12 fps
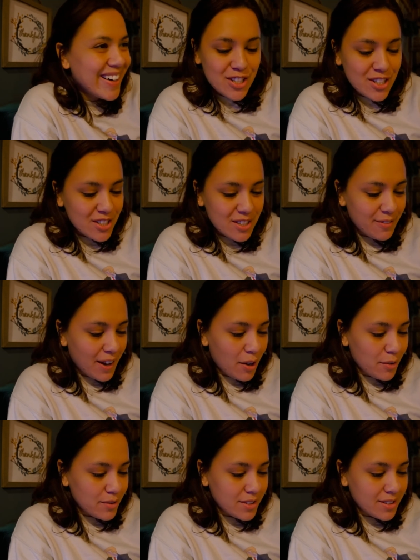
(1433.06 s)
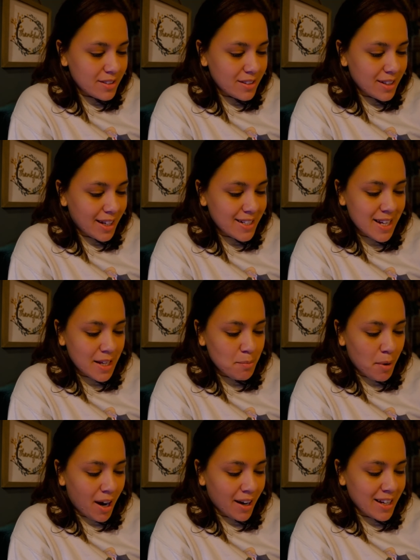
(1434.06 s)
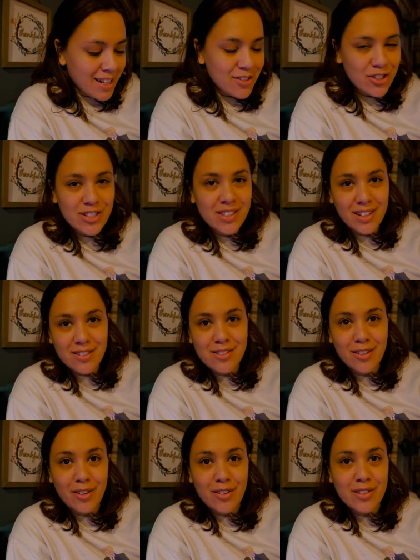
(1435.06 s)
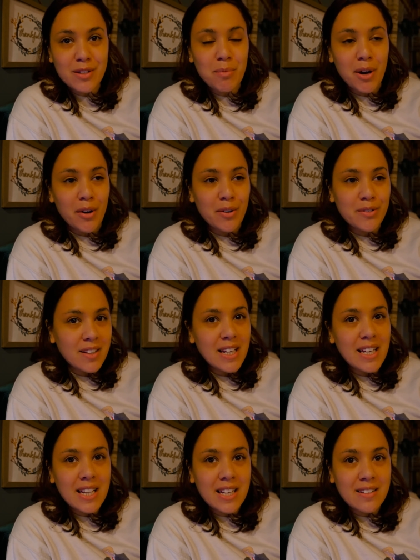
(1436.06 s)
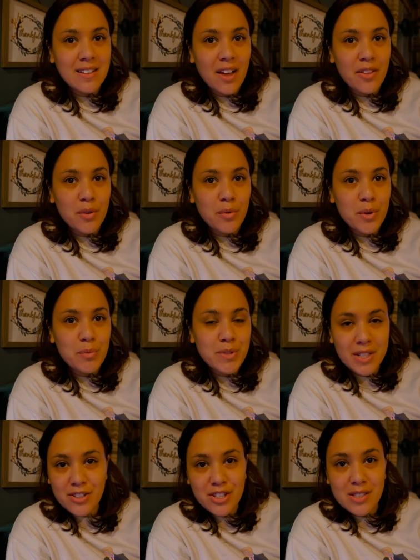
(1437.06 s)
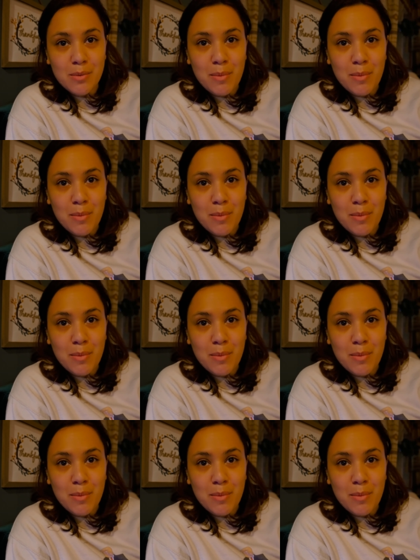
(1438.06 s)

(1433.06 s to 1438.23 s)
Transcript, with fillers: she just found a dead body and she's concerned about cleaning the other rooms because she's a